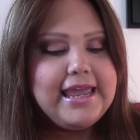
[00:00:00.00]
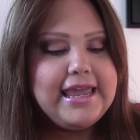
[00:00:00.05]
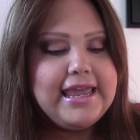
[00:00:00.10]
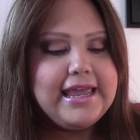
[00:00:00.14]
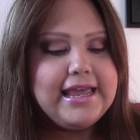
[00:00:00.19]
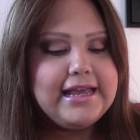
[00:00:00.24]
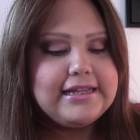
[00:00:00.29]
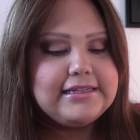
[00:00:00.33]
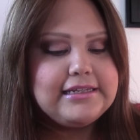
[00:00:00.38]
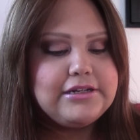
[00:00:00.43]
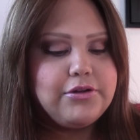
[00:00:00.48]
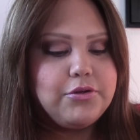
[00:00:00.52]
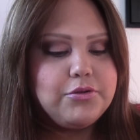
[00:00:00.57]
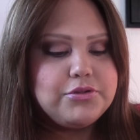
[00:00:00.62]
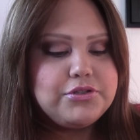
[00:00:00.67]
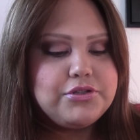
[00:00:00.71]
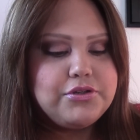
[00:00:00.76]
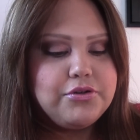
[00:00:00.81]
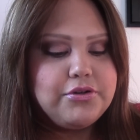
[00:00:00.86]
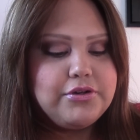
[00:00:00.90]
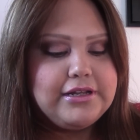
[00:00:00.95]
and it
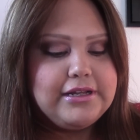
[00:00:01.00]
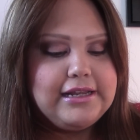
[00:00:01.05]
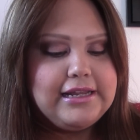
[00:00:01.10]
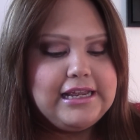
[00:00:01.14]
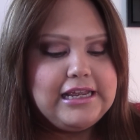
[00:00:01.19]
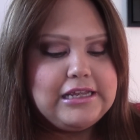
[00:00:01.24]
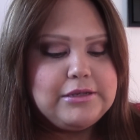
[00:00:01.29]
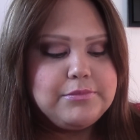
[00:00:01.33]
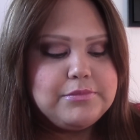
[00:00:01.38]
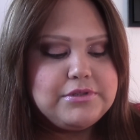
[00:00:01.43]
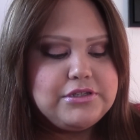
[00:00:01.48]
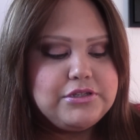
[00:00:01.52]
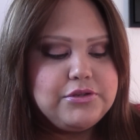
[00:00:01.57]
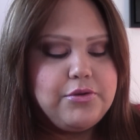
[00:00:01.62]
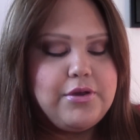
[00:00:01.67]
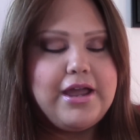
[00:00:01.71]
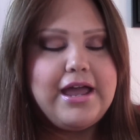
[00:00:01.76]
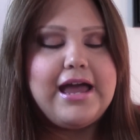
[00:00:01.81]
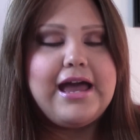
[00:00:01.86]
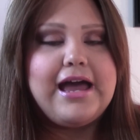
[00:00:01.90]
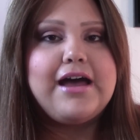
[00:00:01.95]
also claims
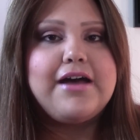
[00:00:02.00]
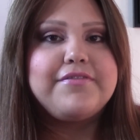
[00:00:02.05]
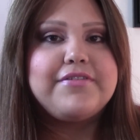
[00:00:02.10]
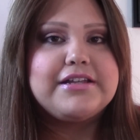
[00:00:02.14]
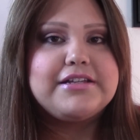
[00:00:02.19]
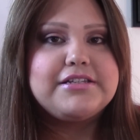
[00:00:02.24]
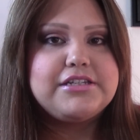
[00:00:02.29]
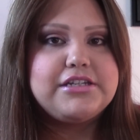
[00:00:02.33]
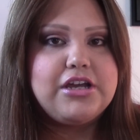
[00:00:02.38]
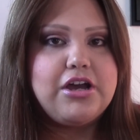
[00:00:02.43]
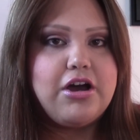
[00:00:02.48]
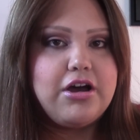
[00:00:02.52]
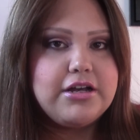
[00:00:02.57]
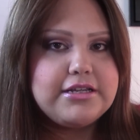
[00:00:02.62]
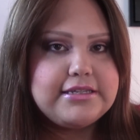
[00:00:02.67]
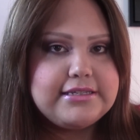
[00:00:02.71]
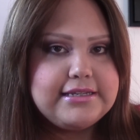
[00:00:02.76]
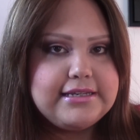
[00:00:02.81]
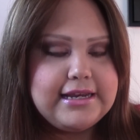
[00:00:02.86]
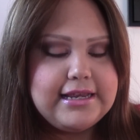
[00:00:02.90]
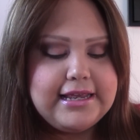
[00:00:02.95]
to have
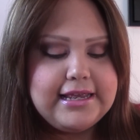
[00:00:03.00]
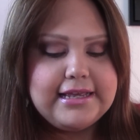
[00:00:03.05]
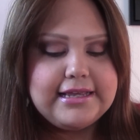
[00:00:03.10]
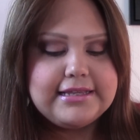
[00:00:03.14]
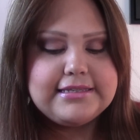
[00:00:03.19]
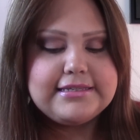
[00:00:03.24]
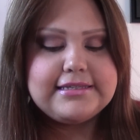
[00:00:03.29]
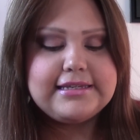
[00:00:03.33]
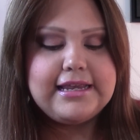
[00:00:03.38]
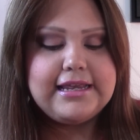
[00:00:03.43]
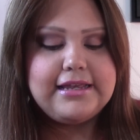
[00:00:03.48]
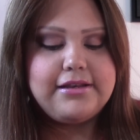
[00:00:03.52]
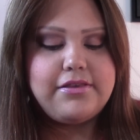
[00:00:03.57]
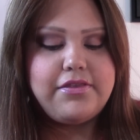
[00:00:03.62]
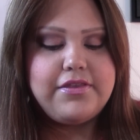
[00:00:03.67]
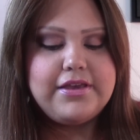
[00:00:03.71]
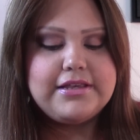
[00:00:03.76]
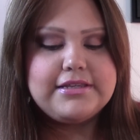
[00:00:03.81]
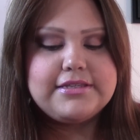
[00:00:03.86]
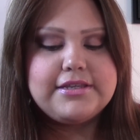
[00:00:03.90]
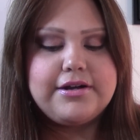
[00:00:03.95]
antioxidants and
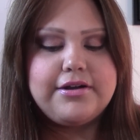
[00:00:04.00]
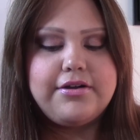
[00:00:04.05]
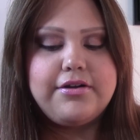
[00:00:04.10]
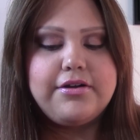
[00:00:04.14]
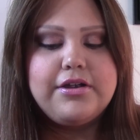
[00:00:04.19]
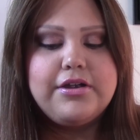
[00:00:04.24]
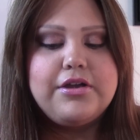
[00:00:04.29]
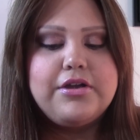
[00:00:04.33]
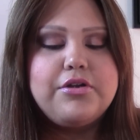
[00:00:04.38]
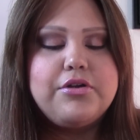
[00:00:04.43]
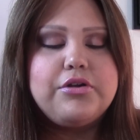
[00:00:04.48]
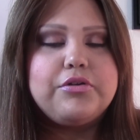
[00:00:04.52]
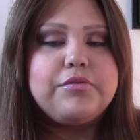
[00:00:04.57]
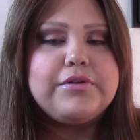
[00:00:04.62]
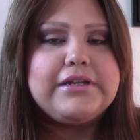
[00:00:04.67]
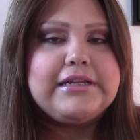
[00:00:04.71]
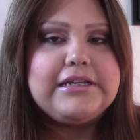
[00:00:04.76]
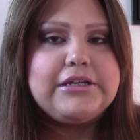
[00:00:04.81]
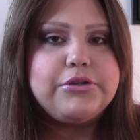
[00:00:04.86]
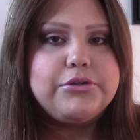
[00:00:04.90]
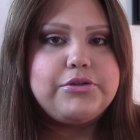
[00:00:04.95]
things that are
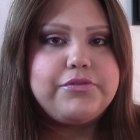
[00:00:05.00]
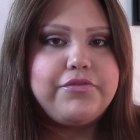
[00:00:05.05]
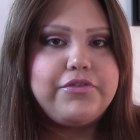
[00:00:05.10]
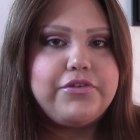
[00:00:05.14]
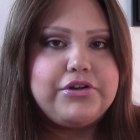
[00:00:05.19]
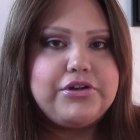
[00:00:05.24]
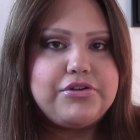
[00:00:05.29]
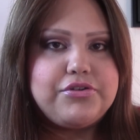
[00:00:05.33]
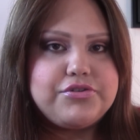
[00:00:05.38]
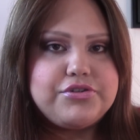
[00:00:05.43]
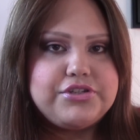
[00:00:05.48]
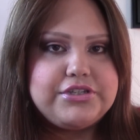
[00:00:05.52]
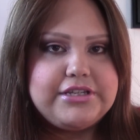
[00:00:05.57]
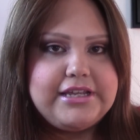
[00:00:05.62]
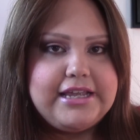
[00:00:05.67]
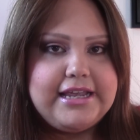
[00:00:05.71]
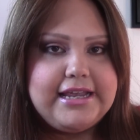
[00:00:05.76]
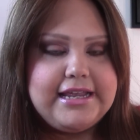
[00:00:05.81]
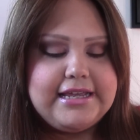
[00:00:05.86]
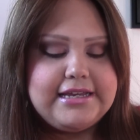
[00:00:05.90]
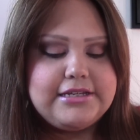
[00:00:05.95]
really good for your
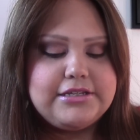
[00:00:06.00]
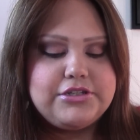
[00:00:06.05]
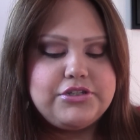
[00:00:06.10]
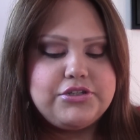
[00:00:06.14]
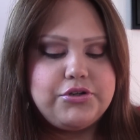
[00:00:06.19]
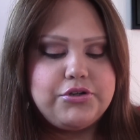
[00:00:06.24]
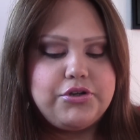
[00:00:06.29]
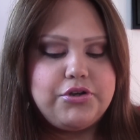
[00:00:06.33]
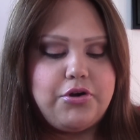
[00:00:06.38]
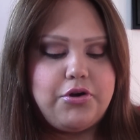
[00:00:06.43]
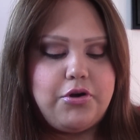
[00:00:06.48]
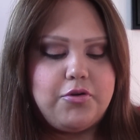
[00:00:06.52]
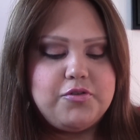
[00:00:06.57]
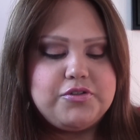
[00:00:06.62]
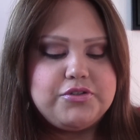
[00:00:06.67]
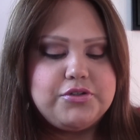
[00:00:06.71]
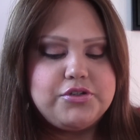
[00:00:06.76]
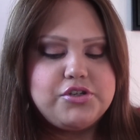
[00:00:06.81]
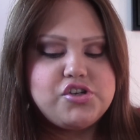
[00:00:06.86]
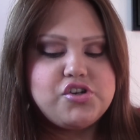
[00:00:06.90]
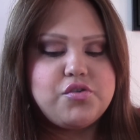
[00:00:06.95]
skin so you're
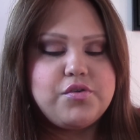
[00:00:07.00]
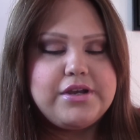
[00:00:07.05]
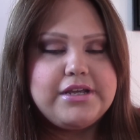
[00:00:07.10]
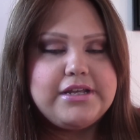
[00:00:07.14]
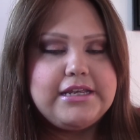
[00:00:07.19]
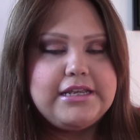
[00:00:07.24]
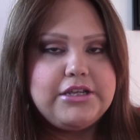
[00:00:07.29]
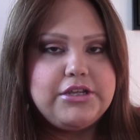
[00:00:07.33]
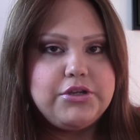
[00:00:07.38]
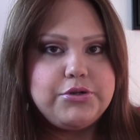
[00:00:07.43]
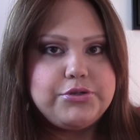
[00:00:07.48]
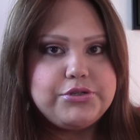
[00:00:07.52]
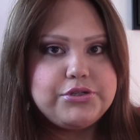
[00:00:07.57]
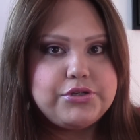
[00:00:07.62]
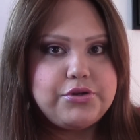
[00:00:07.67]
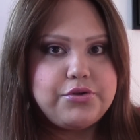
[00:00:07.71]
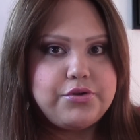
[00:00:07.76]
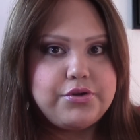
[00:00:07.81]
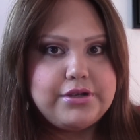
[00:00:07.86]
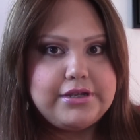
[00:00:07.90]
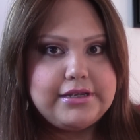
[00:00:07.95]
also treating your
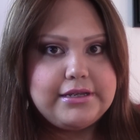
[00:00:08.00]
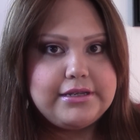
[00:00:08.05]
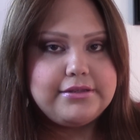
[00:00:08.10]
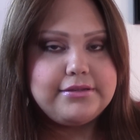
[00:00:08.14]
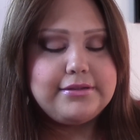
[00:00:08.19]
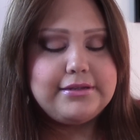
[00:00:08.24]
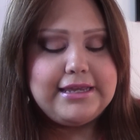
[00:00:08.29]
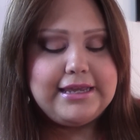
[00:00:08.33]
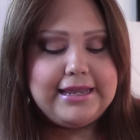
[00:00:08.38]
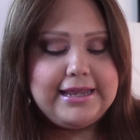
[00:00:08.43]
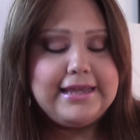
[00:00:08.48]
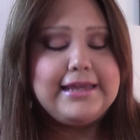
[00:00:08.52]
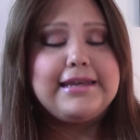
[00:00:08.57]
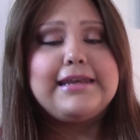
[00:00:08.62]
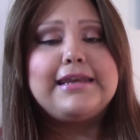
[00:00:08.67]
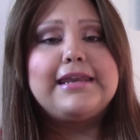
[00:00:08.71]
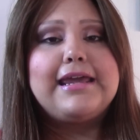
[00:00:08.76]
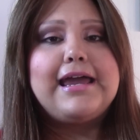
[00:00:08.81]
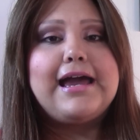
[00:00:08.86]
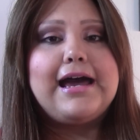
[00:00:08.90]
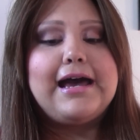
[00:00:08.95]

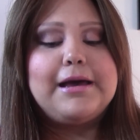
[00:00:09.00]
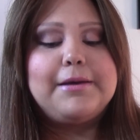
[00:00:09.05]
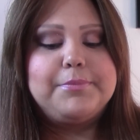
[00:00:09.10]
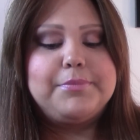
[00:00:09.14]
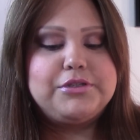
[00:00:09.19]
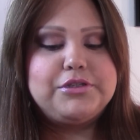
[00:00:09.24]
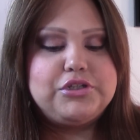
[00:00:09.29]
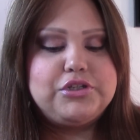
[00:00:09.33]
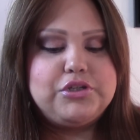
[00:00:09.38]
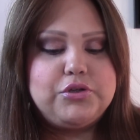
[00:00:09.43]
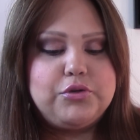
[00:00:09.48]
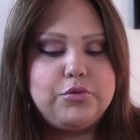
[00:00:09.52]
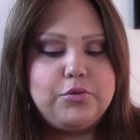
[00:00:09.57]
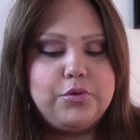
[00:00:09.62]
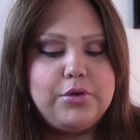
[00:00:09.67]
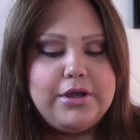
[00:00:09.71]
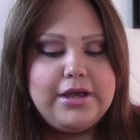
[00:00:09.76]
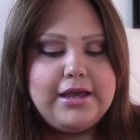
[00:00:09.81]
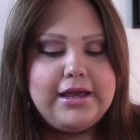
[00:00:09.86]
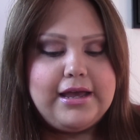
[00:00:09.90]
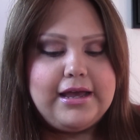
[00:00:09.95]
skin up
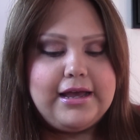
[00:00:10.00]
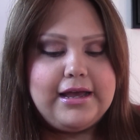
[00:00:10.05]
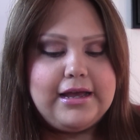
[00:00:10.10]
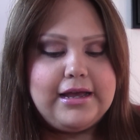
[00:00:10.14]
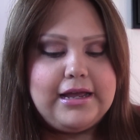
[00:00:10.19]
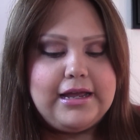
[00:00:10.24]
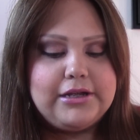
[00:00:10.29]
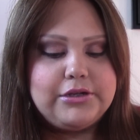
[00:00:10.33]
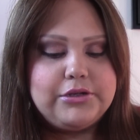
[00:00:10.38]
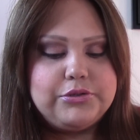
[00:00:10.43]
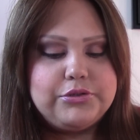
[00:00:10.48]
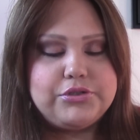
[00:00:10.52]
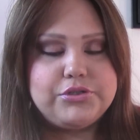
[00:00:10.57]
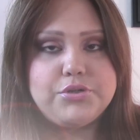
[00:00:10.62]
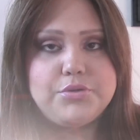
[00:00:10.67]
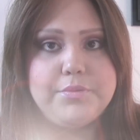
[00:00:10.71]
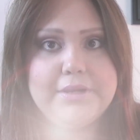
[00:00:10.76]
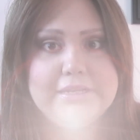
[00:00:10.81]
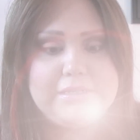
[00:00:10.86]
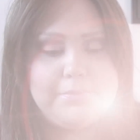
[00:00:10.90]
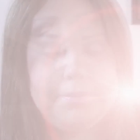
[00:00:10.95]
to uh, a good
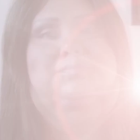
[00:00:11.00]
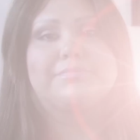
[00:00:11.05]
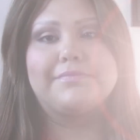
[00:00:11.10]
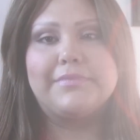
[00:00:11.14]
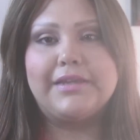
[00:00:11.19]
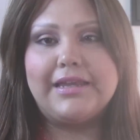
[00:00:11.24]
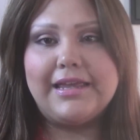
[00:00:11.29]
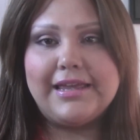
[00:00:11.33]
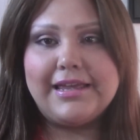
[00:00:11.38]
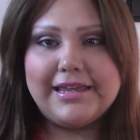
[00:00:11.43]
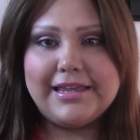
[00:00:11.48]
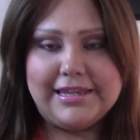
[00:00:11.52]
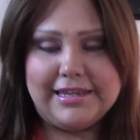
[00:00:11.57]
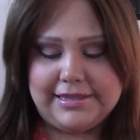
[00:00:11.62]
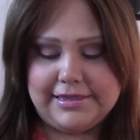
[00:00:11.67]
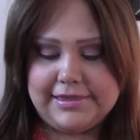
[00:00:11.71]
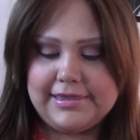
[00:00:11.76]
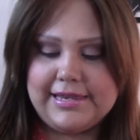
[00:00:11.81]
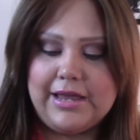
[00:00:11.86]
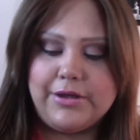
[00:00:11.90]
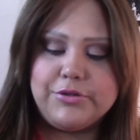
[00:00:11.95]
treatment
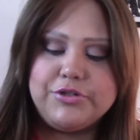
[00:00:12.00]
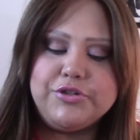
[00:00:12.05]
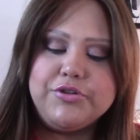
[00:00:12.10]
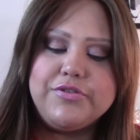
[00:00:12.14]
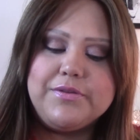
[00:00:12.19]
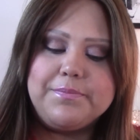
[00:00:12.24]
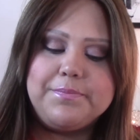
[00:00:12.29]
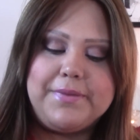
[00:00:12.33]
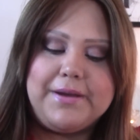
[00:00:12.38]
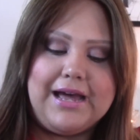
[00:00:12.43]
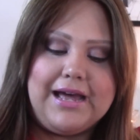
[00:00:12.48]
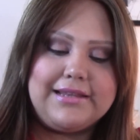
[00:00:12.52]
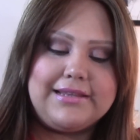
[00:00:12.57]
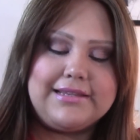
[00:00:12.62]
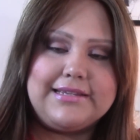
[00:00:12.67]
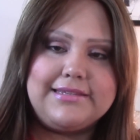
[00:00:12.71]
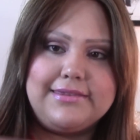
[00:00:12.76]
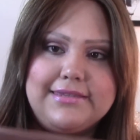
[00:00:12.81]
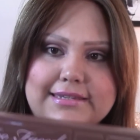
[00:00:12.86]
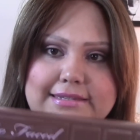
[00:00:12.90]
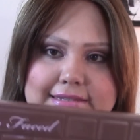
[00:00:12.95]
now to the
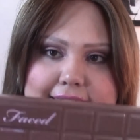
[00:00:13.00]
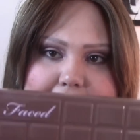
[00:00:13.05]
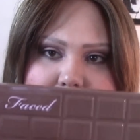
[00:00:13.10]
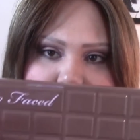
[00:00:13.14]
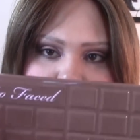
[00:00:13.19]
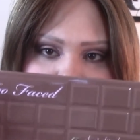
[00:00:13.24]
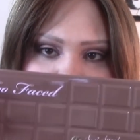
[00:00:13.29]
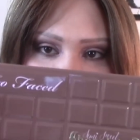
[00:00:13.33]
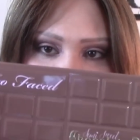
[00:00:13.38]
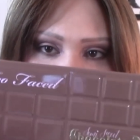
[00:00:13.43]
palette this is the